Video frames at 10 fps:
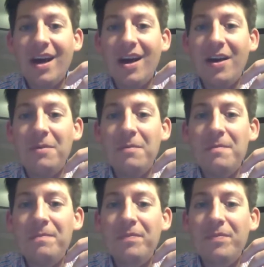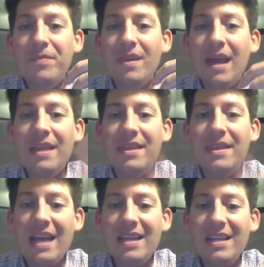
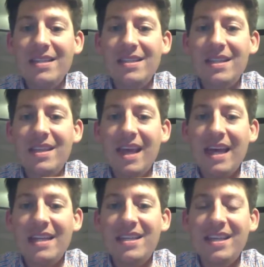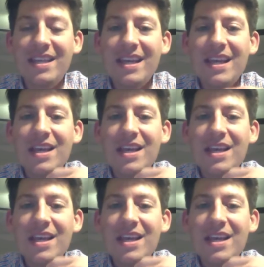And that is that